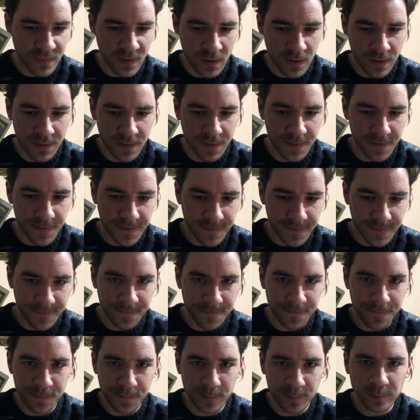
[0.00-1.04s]
Um,
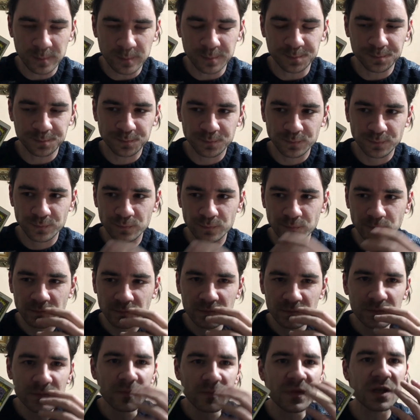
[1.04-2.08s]

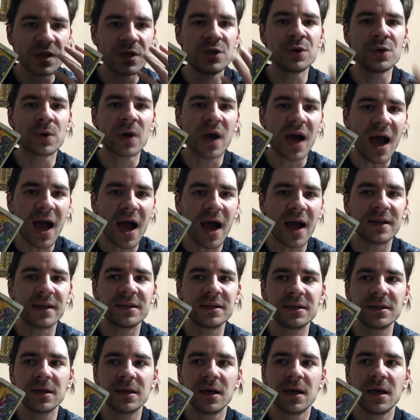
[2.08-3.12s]
you
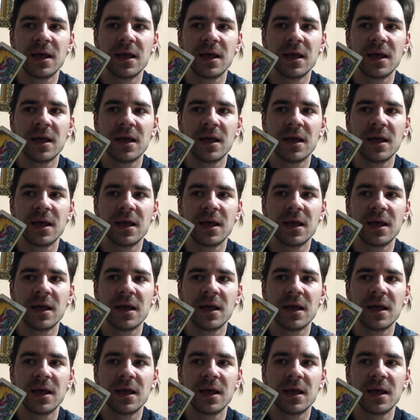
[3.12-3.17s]
can